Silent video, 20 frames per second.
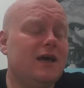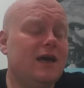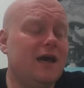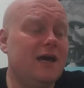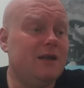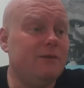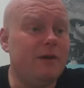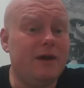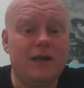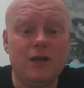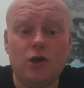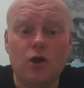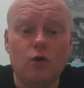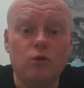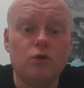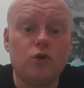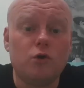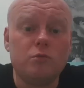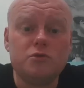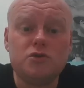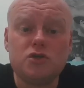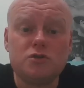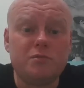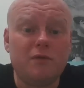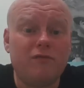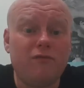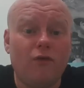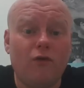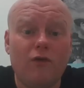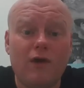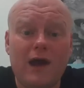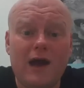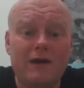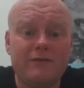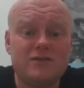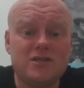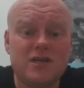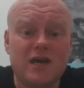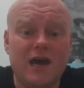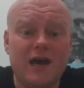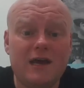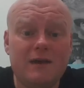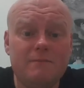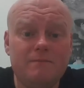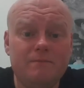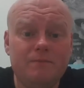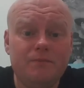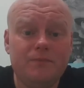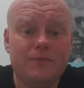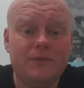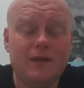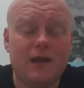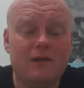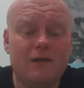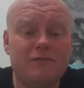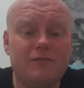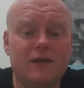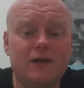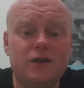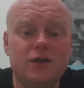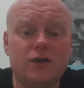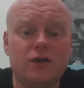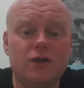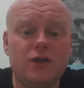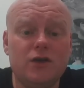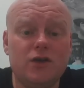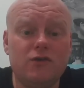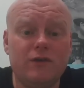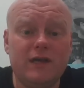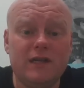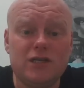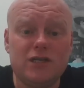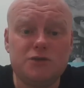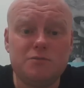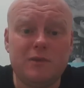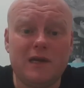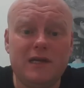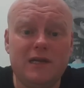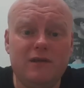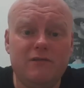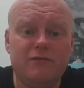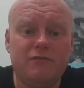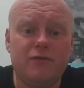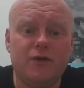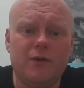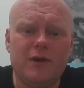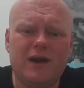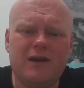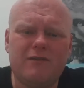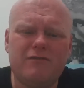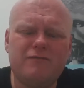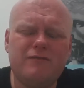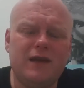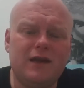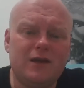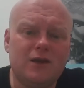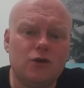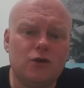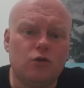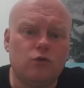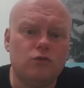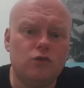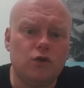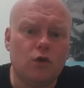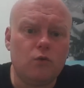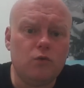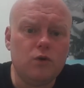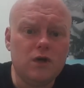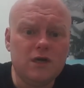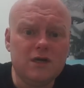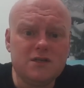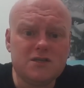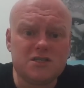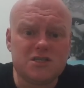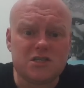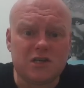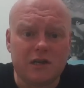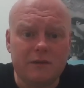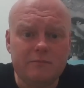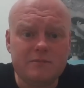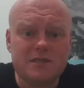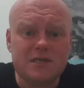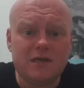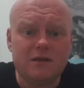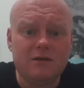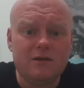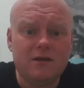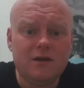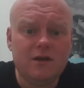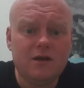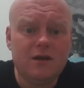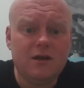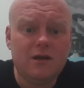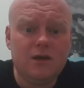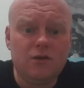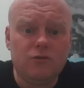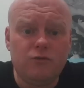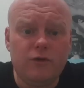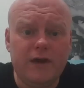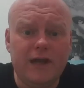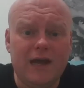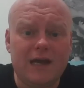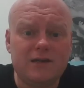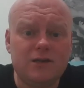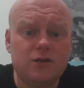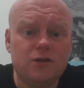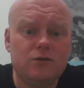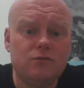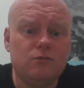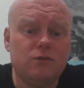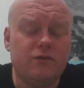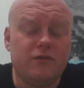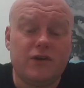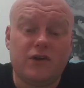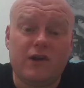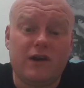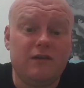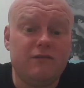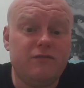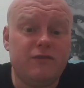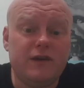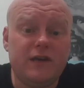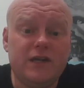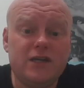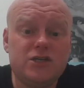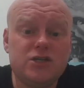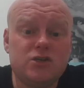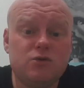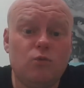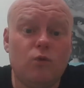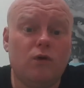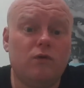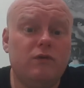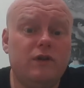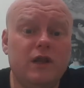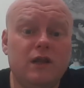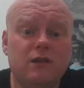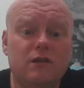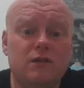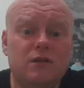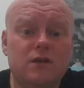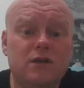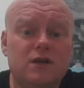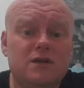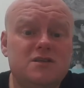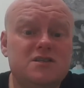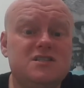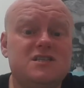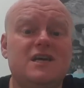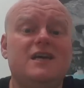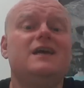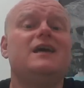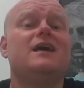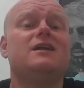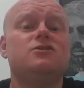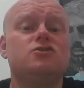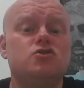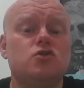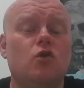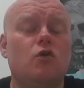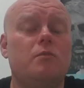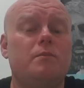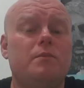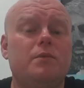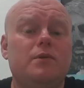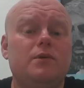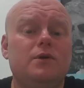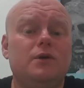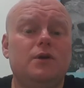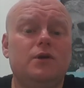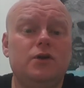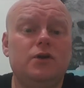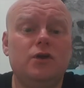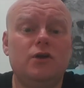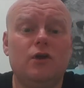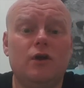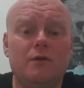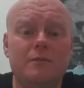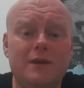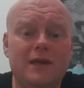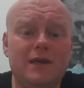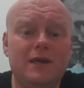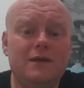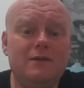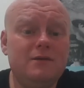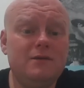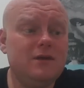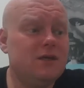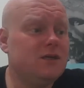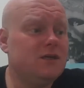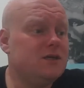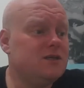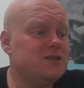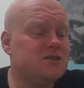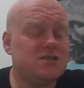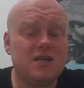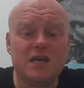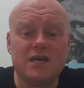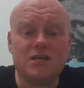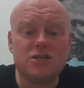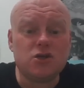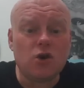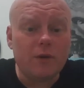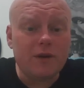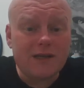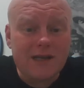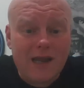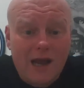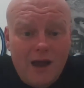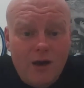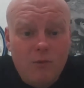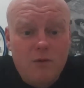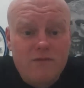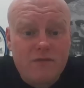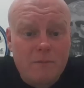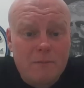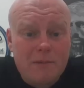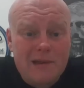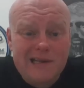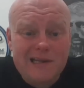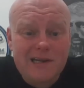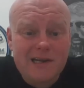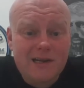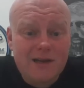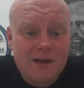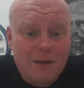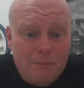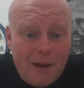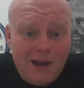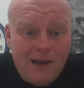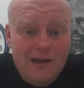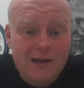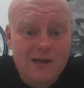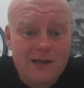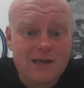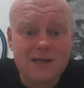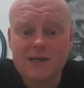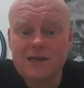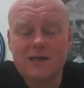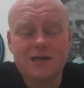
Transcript: Anyway, the goal comes just before half-time. I think Grealish played it through, and I think Gundo slipped in Riyadh with a great finish, 1-0. City ends up, you know what I mean? City's going down with $1 billion in the bank.